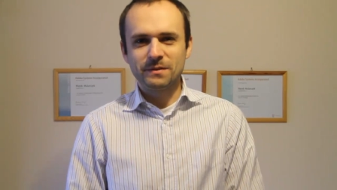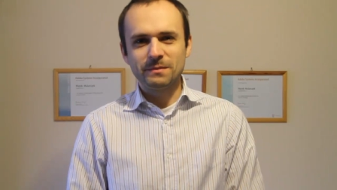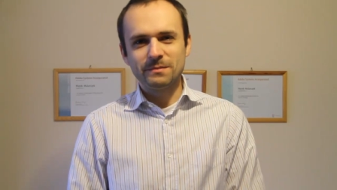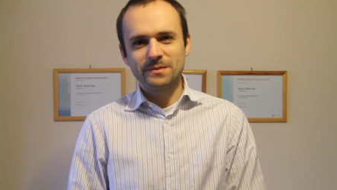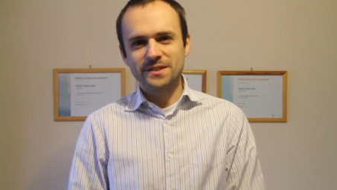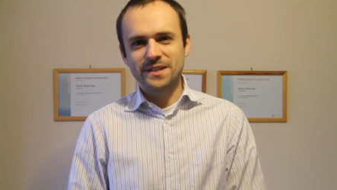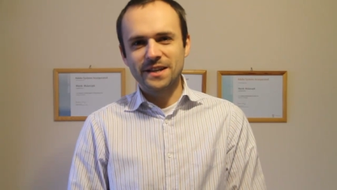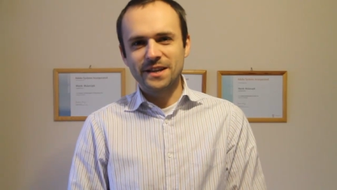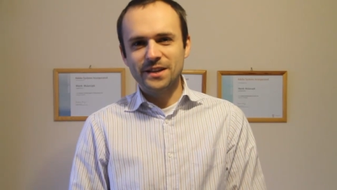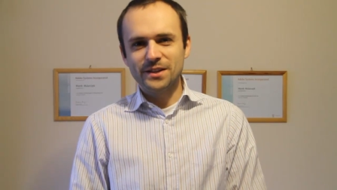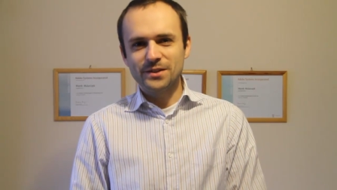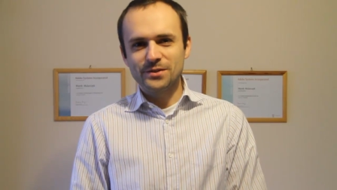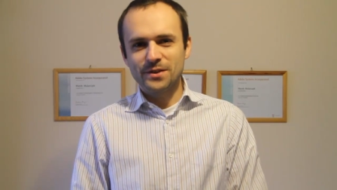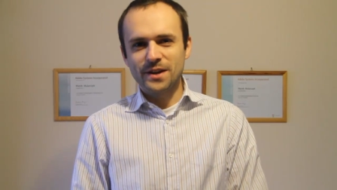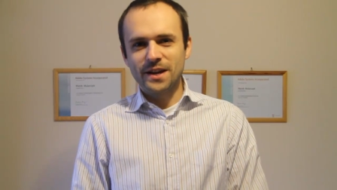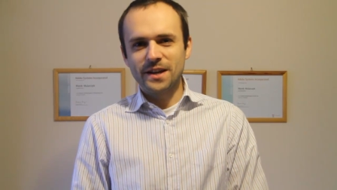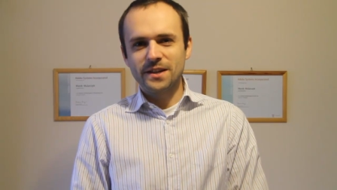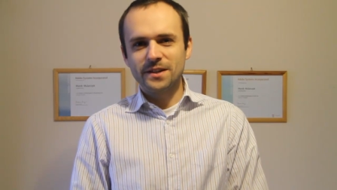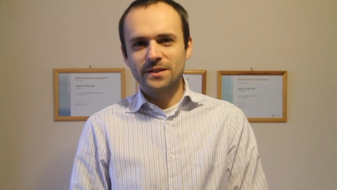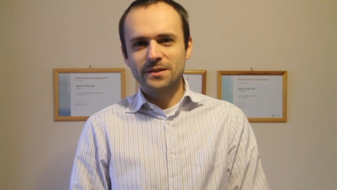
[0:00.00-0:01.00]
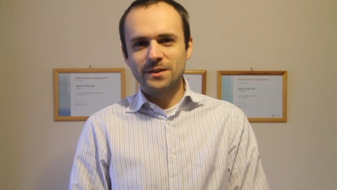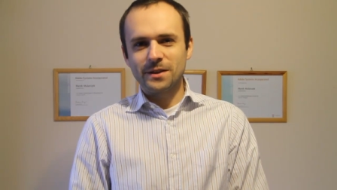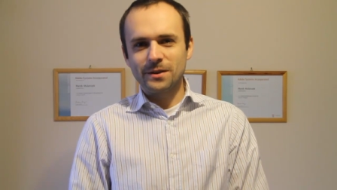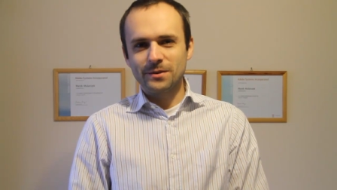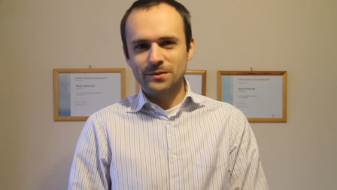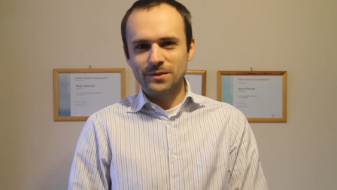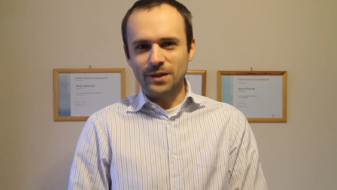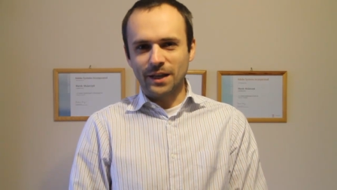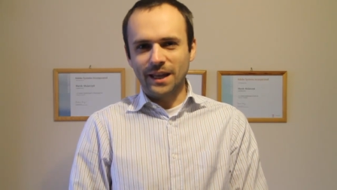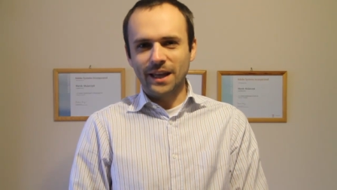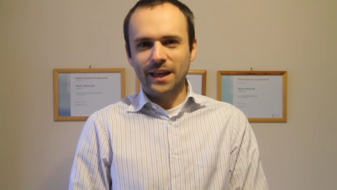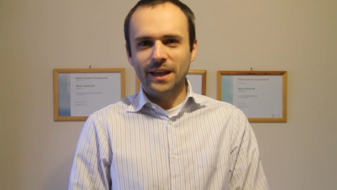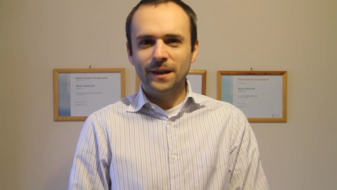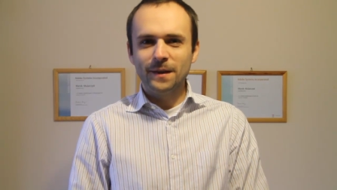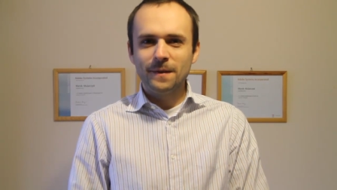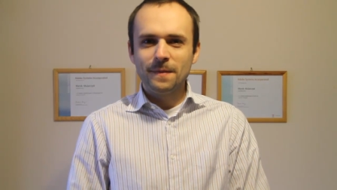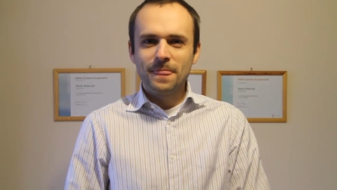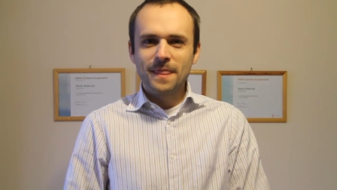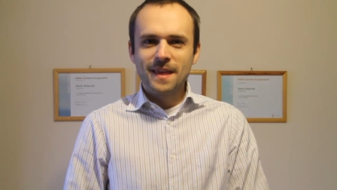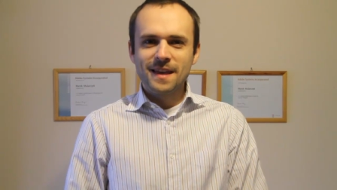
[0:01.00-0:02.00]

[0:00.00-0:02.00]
sitetraining.co.uk,